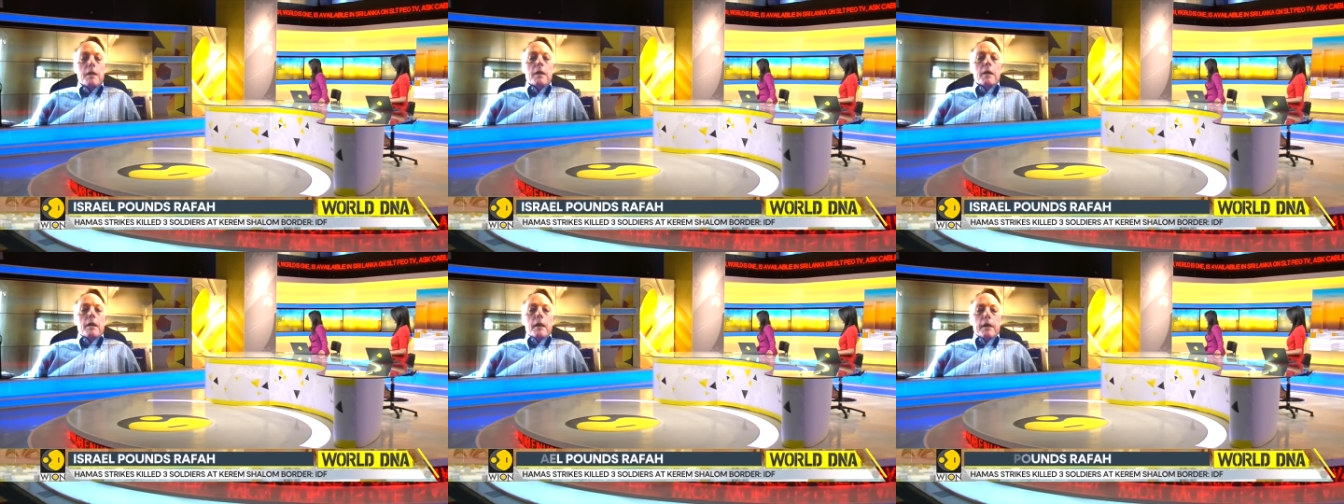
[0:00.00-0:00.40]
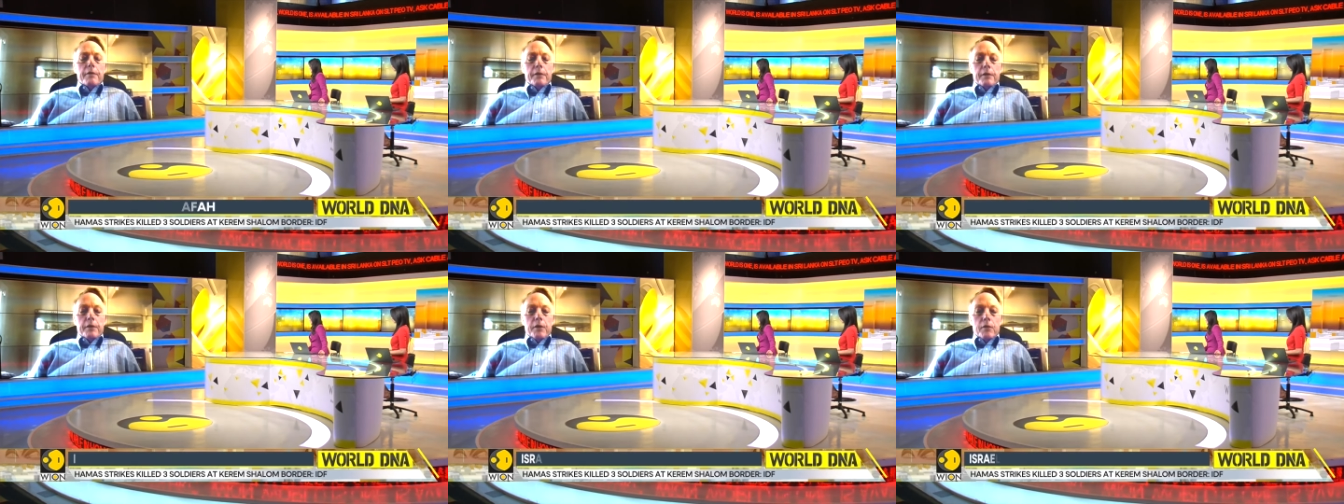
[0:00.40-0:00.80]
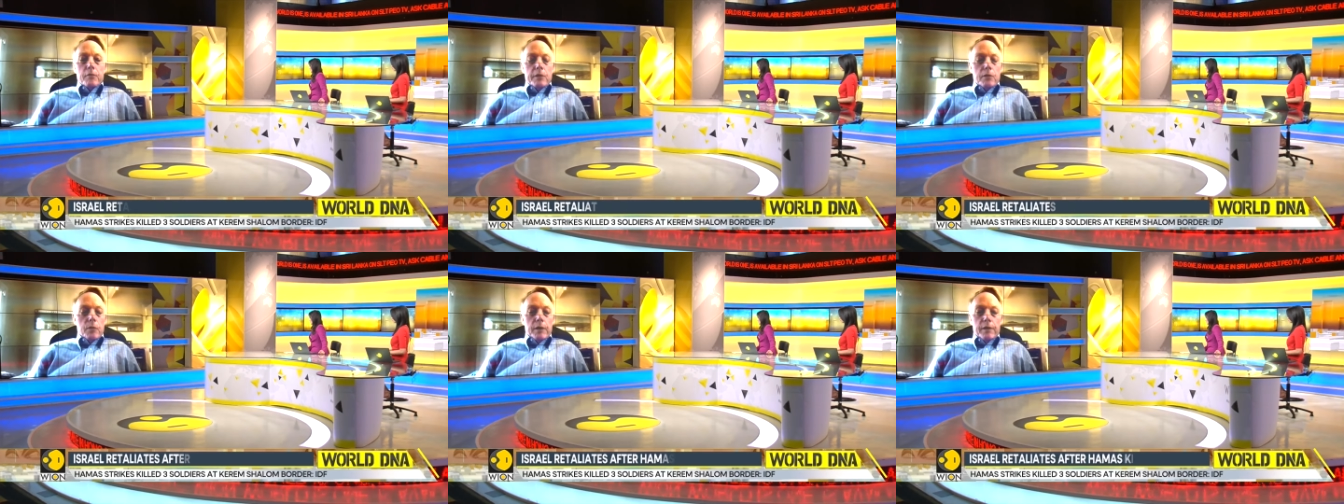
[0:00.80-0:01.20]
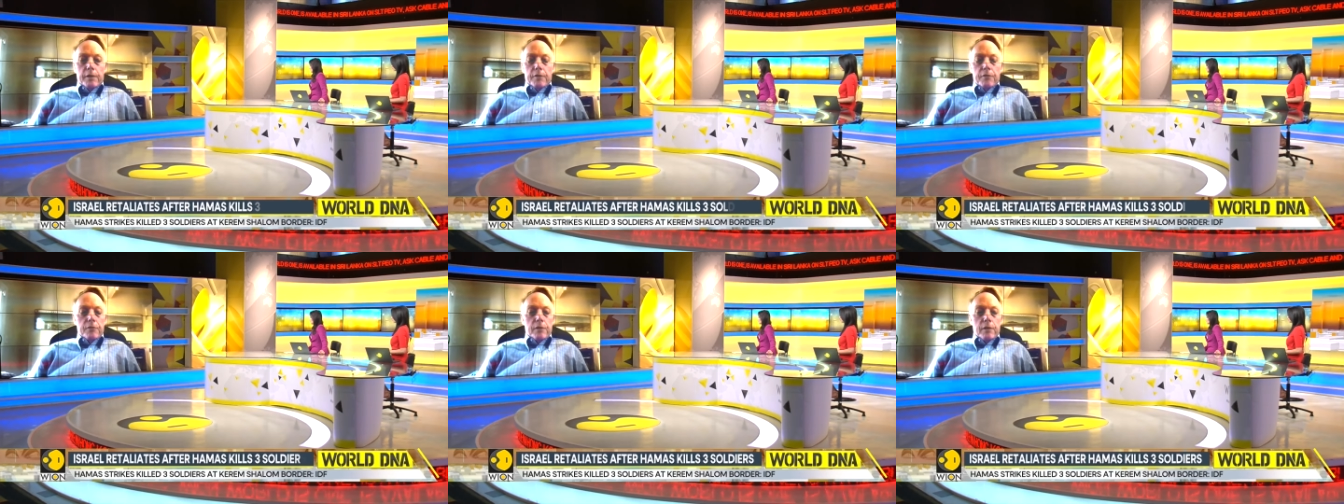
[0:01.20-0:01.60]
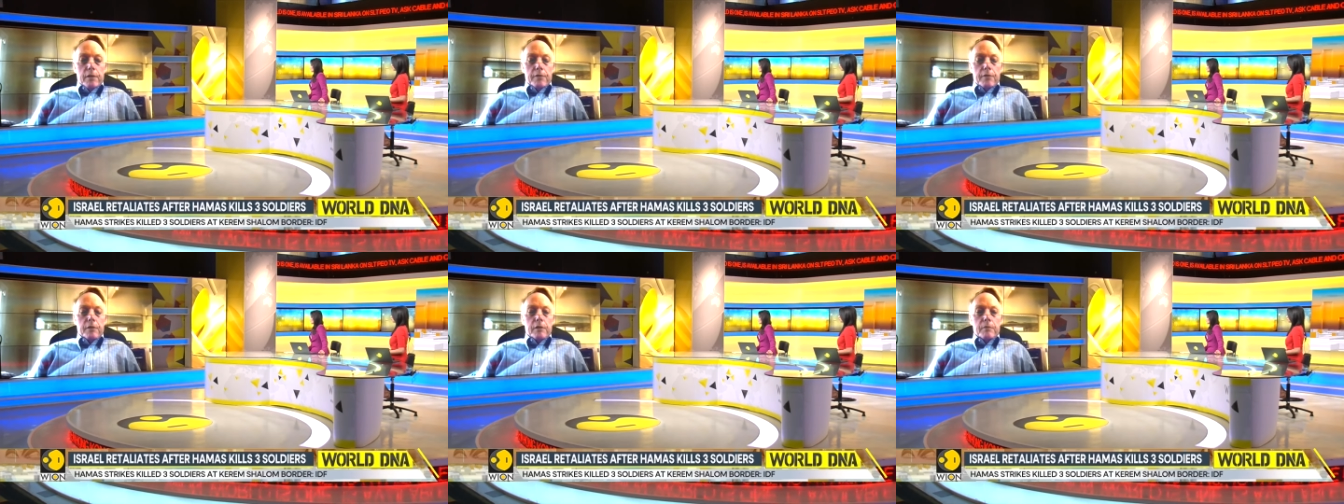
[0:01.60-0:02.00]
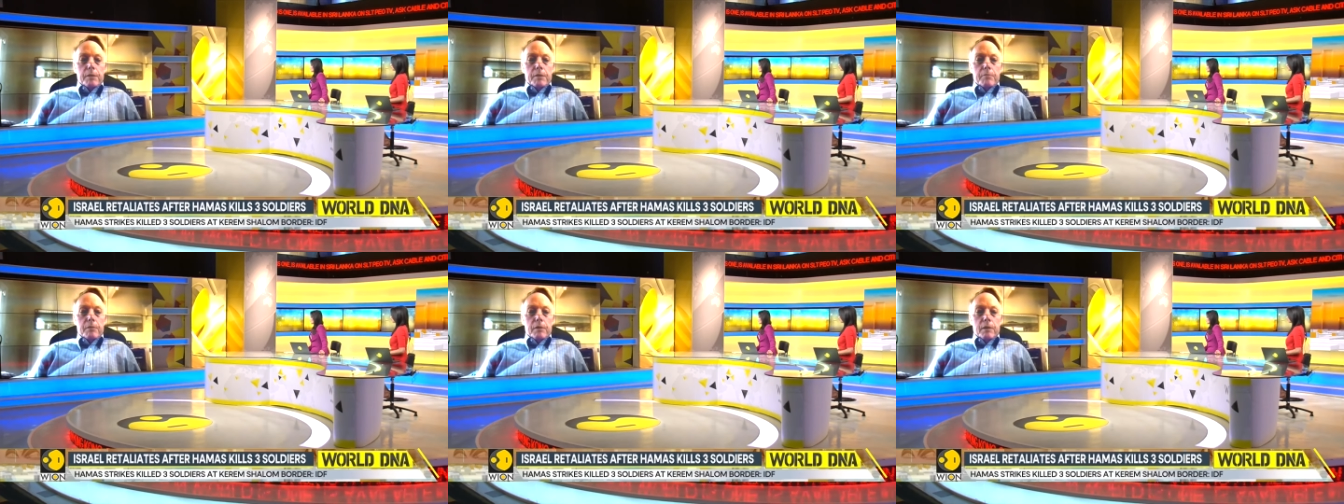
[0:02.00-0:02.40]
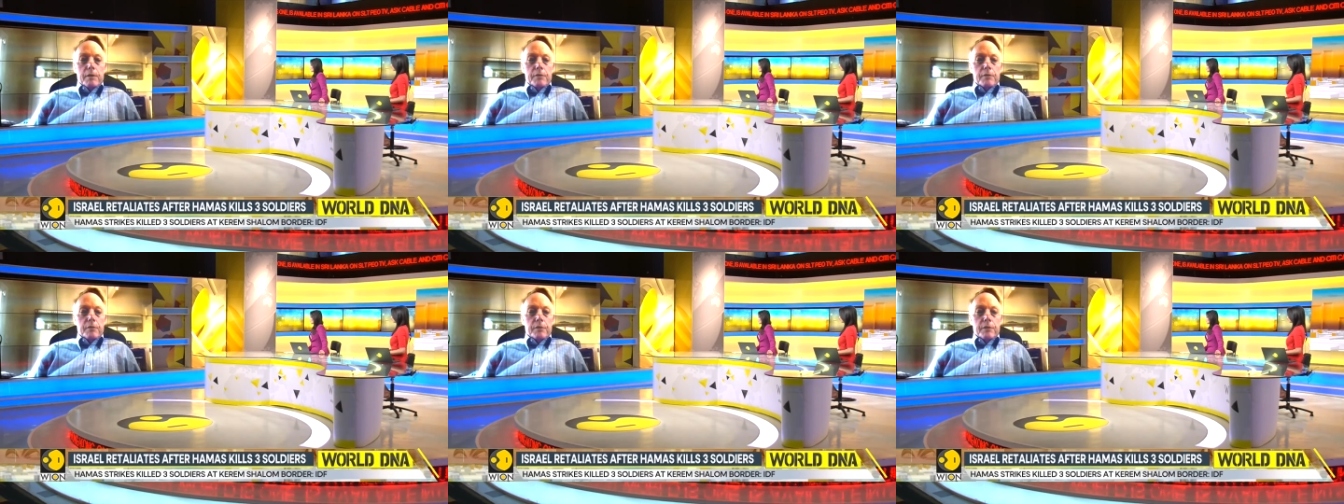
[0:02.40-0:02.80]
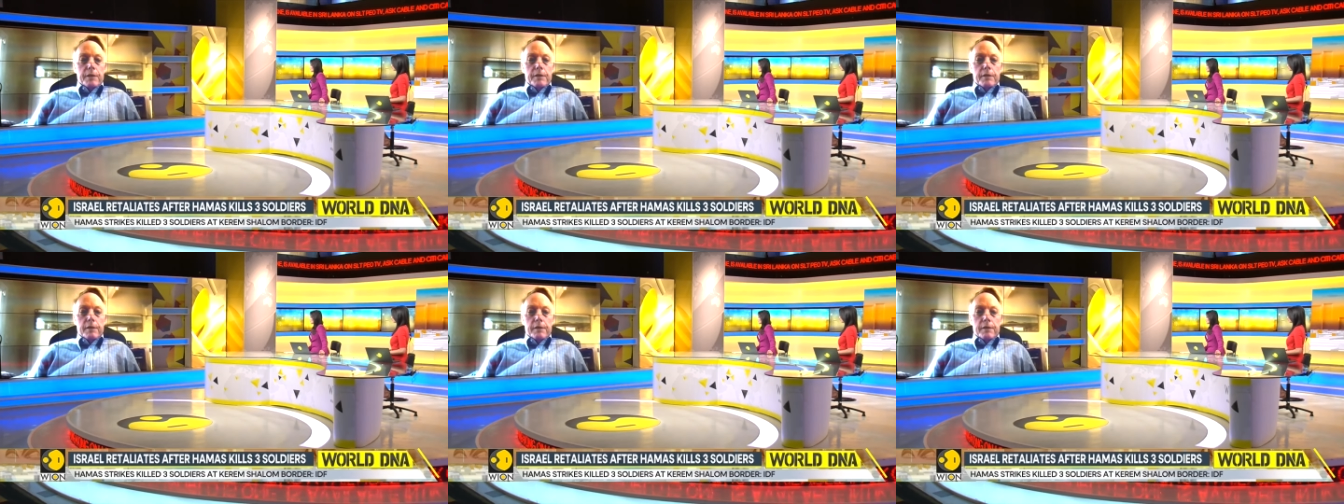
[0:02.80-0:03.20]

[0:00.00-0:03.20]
I think the only way these talks can be brought to any kind of